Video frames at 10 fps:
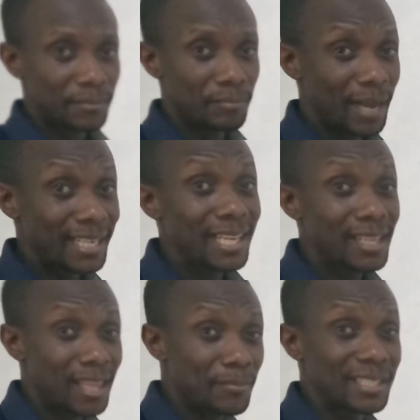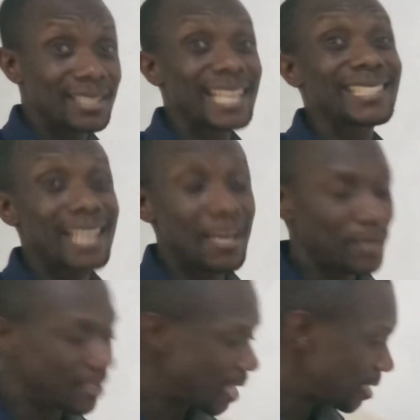bad health habits that damage
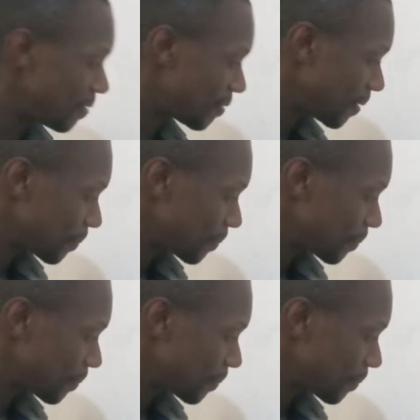the liver,